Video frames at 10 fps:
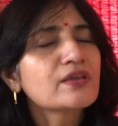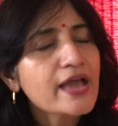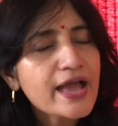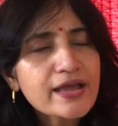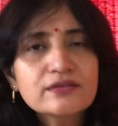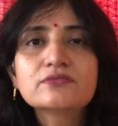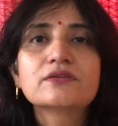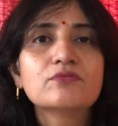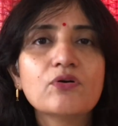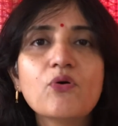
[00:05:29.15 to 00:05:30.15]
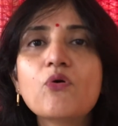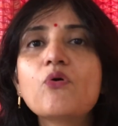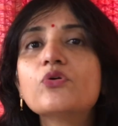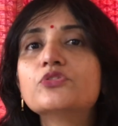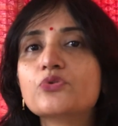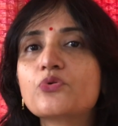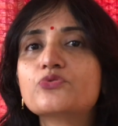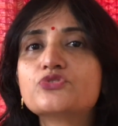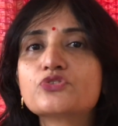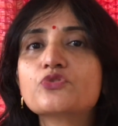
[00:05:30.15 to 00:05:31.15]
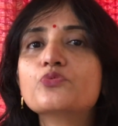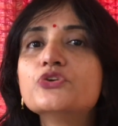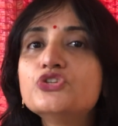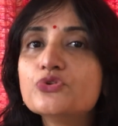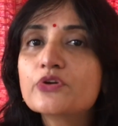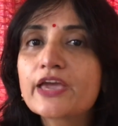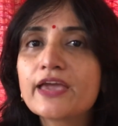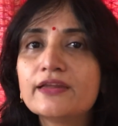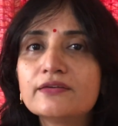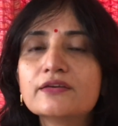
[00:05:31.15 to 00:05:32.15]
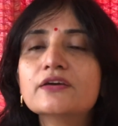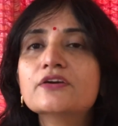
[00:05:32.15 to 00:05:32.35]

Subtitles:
and all those which you gain